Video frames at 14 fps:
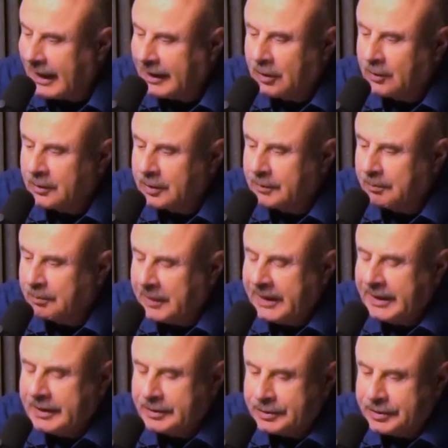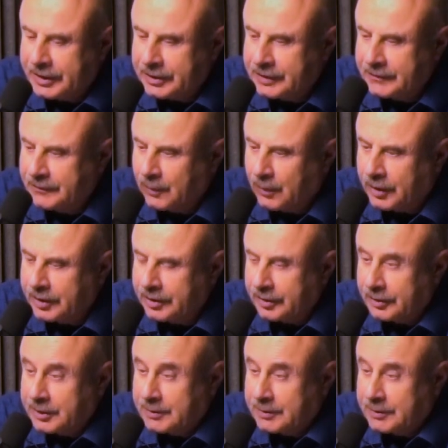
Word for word: I don't mean just for your